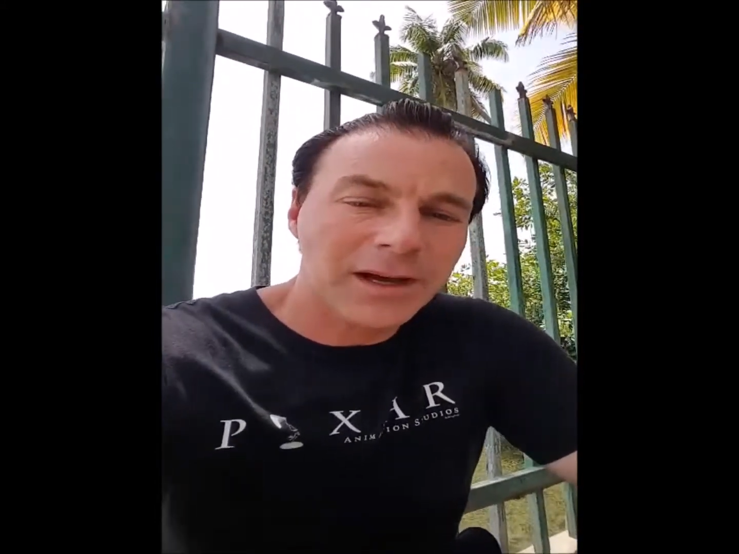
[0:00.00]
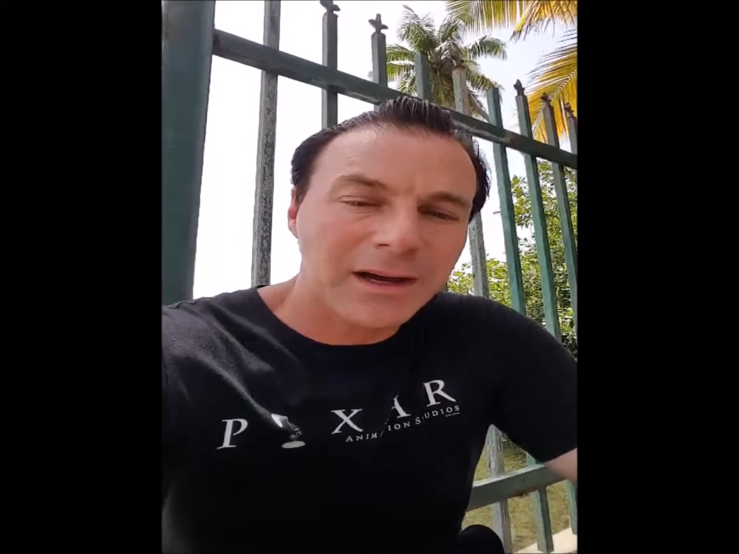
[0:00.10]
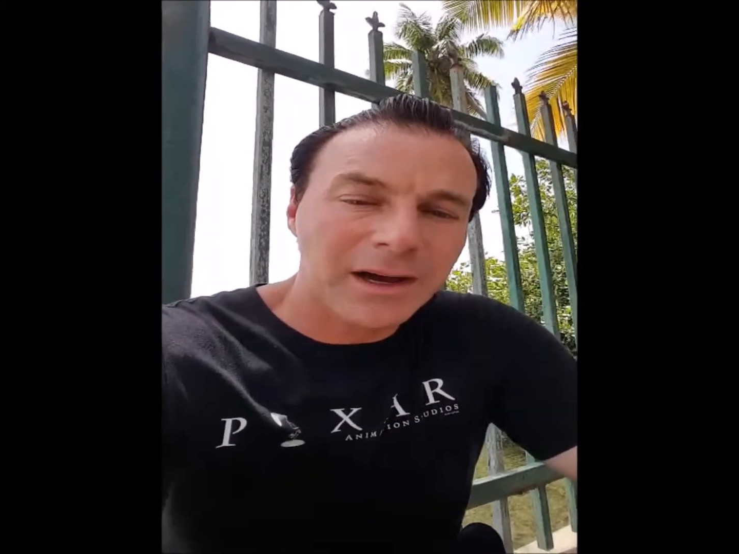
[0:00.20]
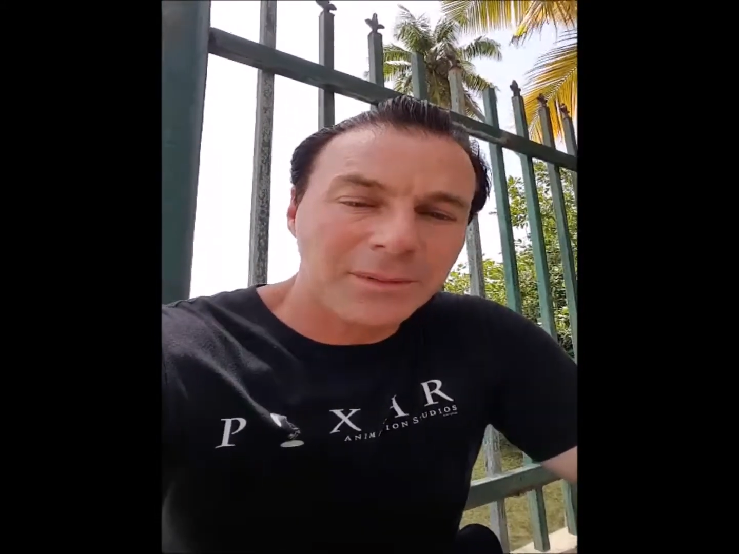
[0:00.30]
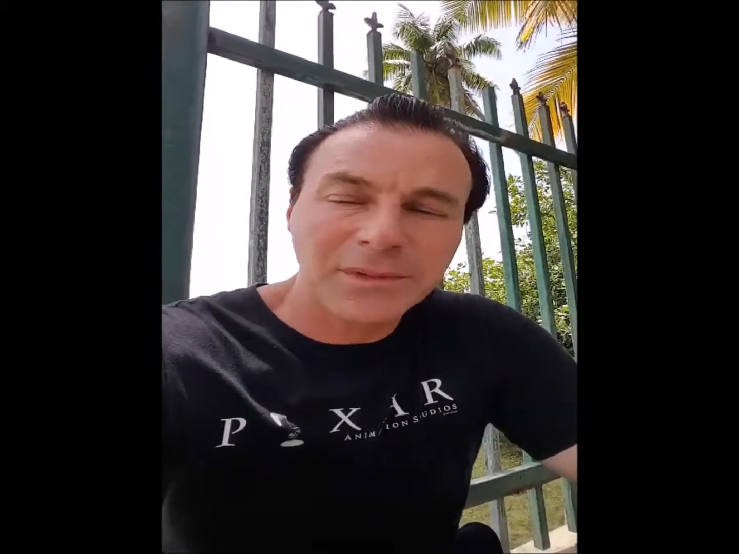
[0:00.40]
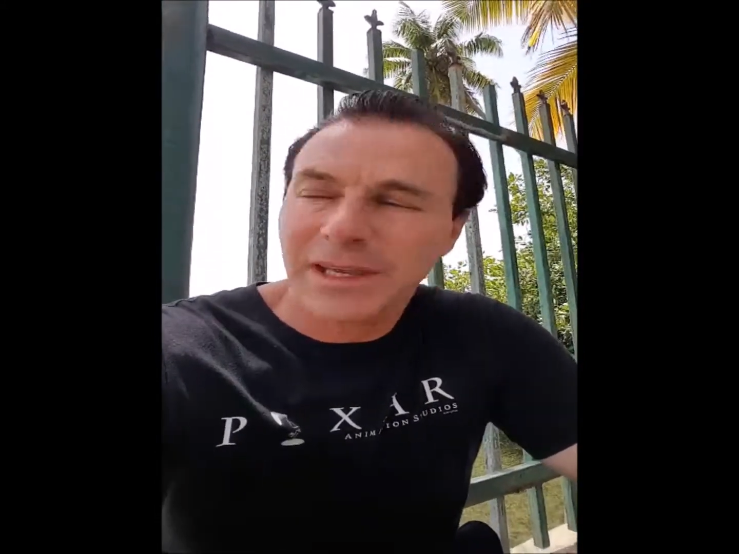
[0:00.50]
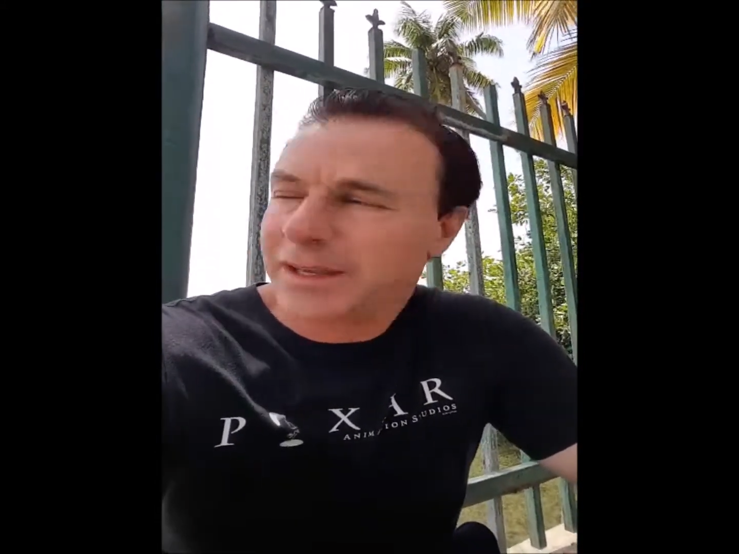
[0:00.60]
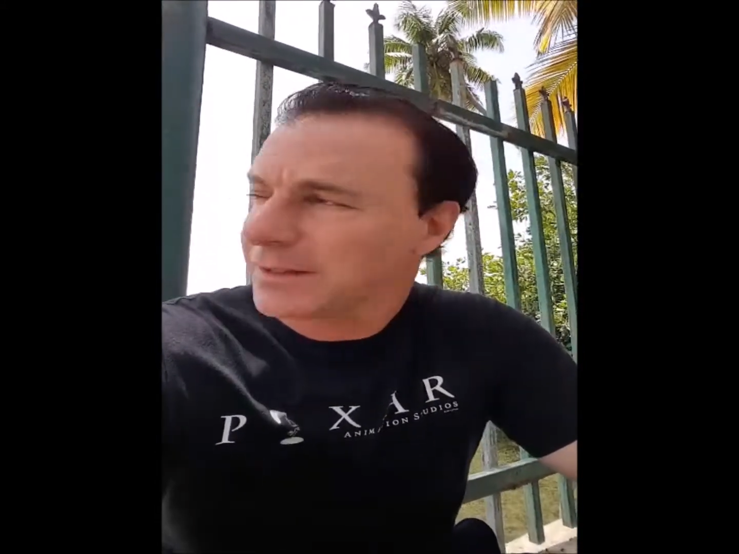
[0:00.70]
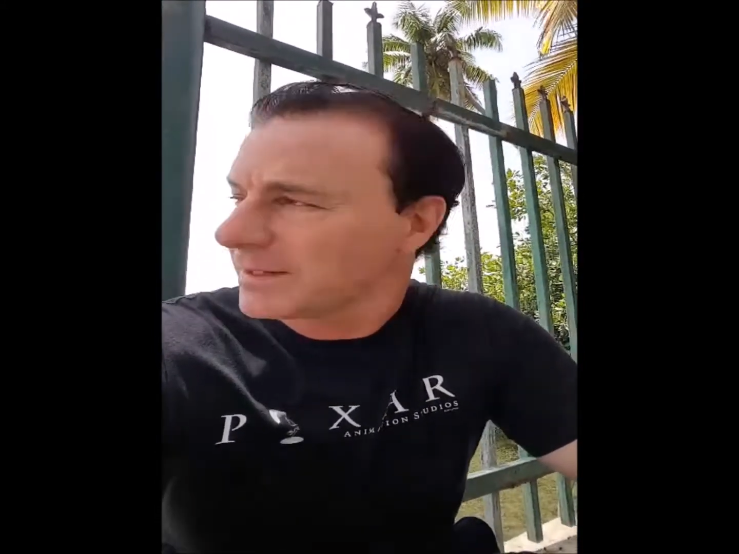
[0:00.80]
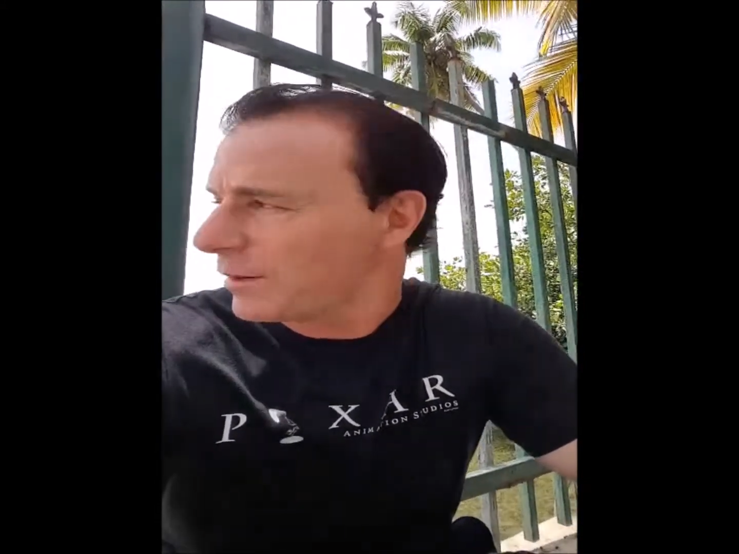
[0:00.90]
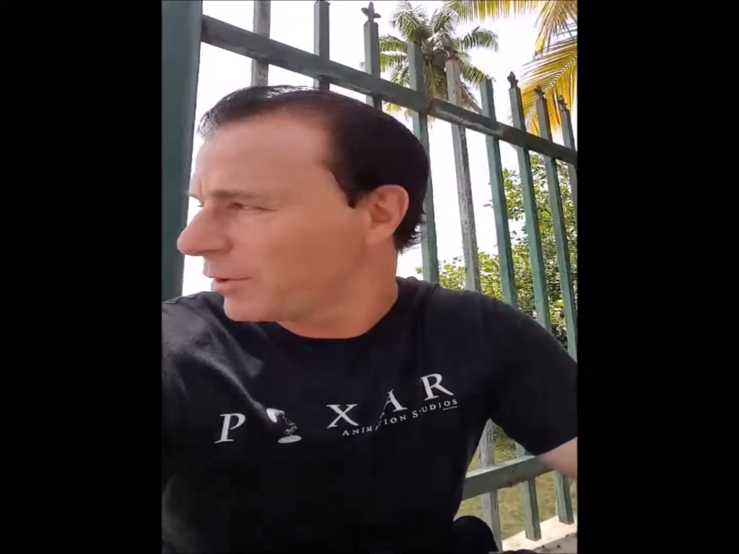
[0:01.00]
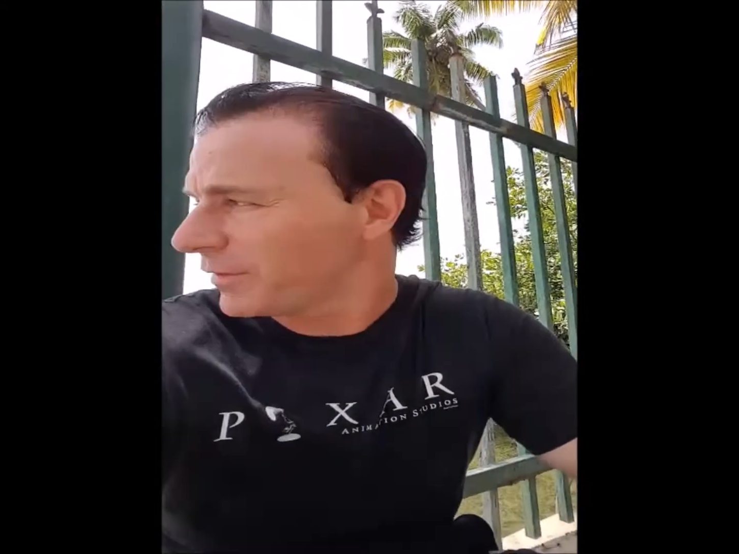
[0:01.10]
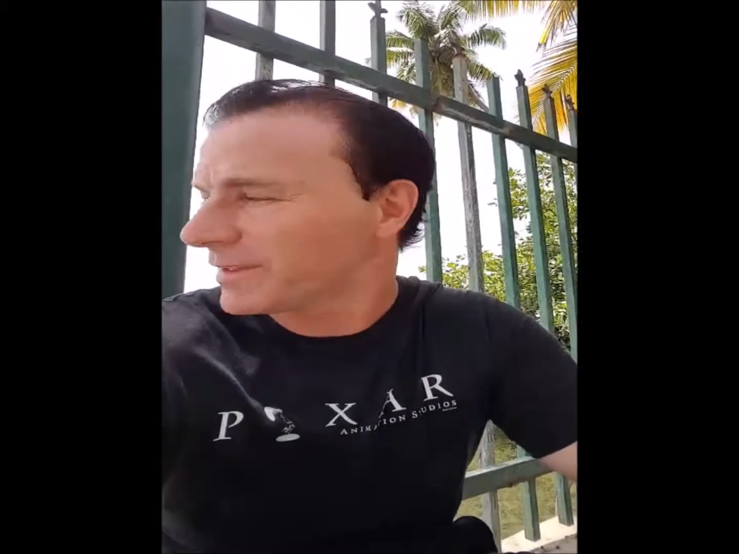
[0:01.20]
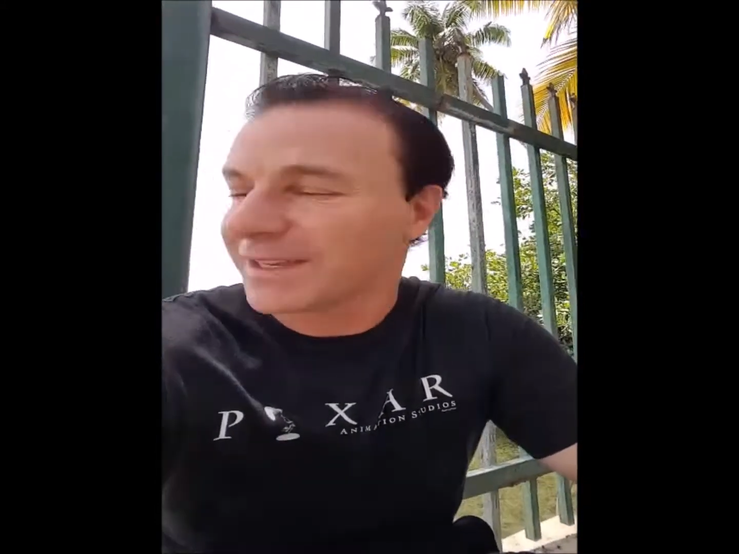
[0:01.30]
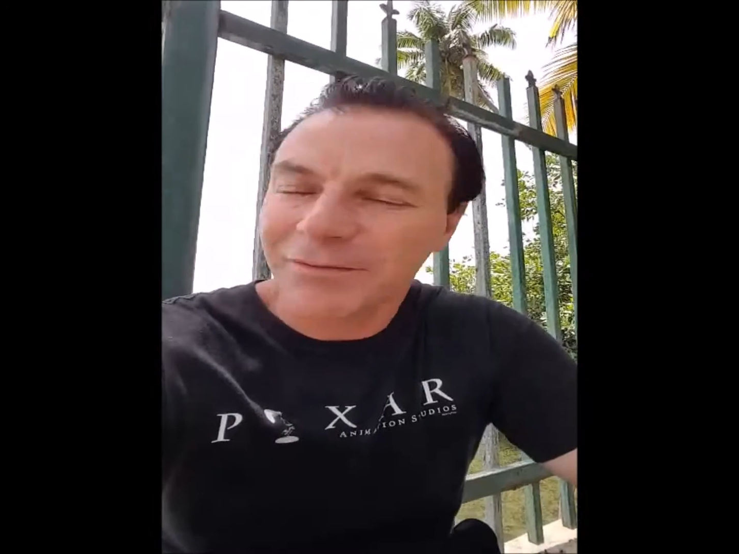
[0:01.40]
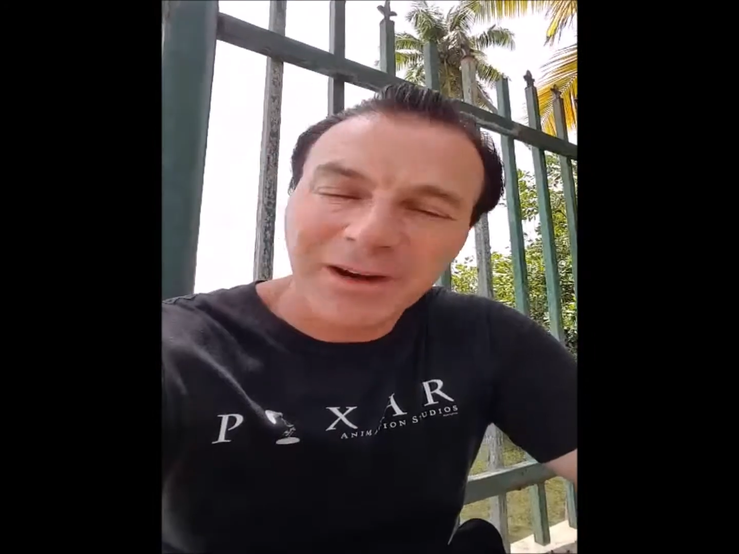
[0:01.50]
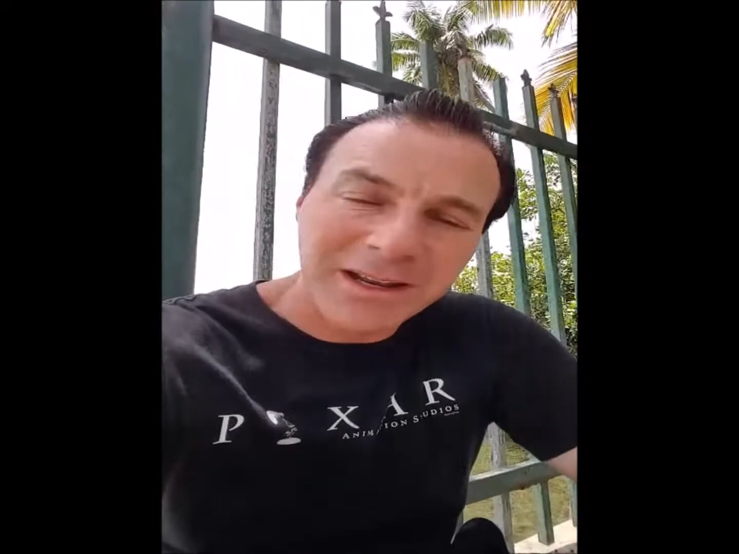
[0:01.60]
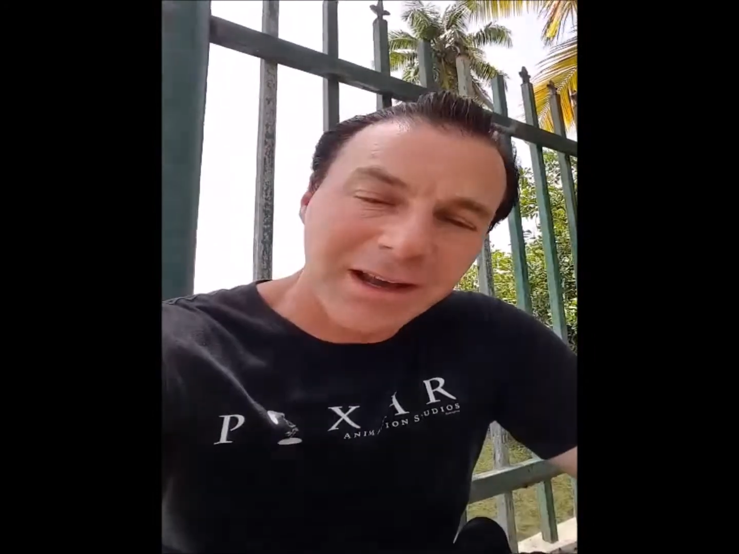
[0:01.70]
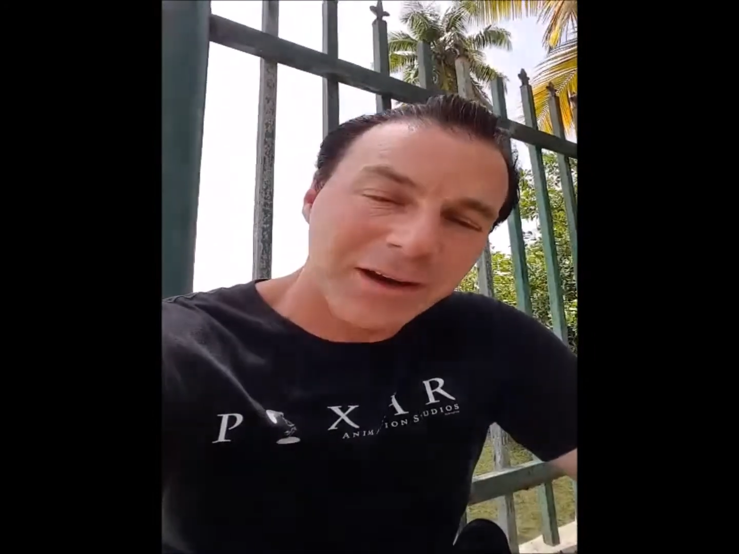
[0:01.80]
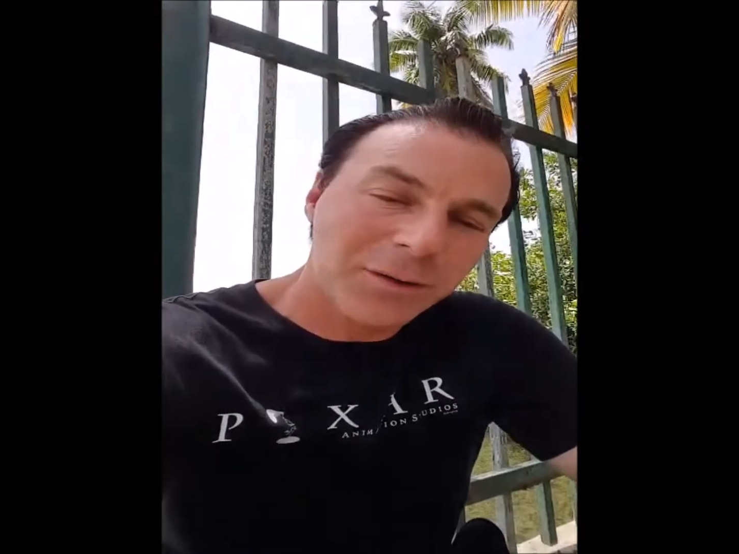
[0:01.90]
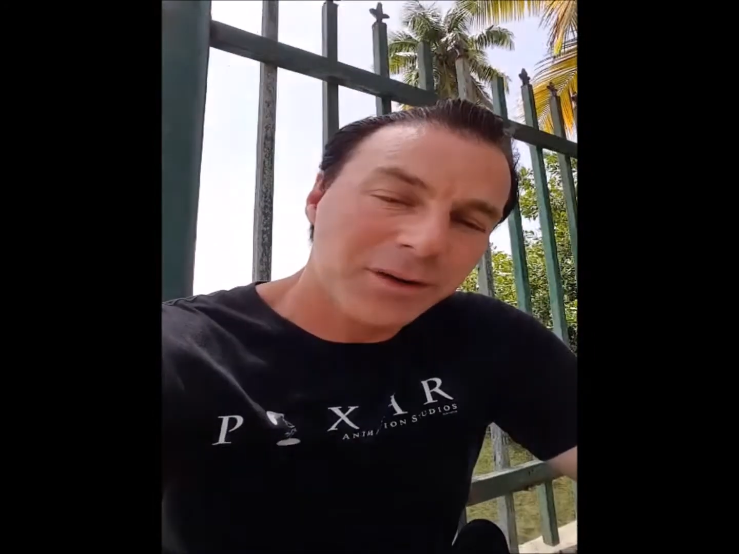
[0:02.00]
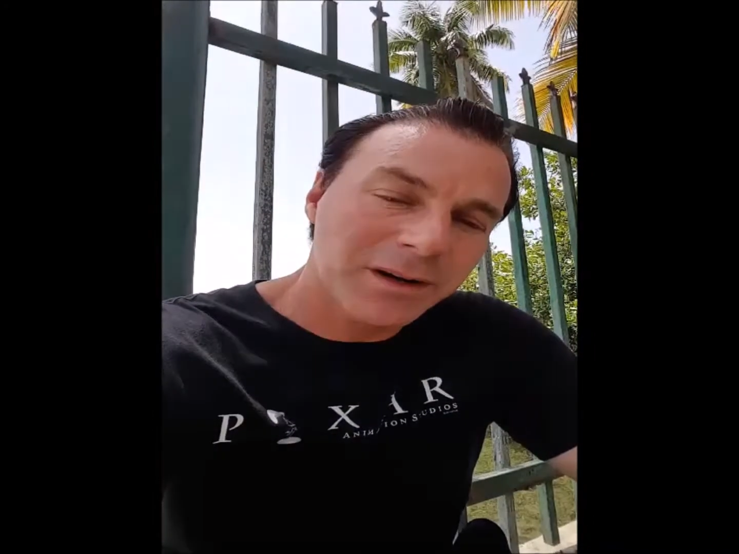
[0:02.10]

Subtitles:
I'm taking time off the set right now.